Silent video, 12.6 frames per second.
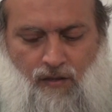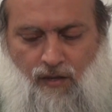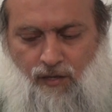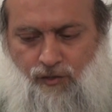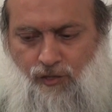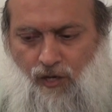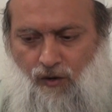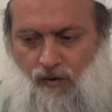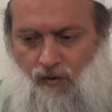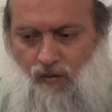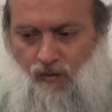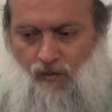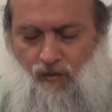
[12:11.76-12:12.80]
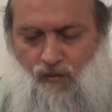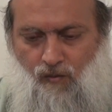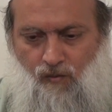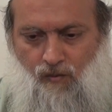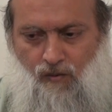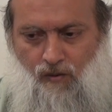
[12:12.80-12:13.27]
And so,
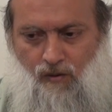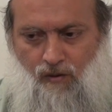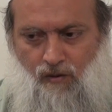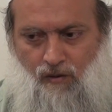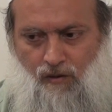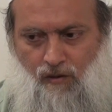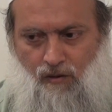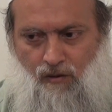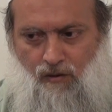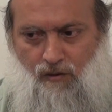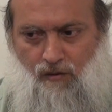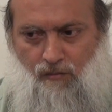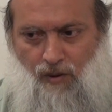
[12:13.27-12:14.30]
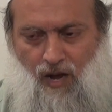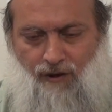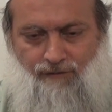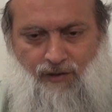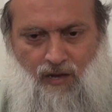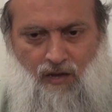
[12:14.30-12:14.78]

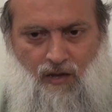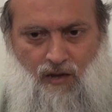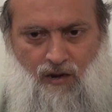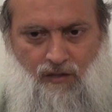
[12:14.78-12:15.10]
Muawiyah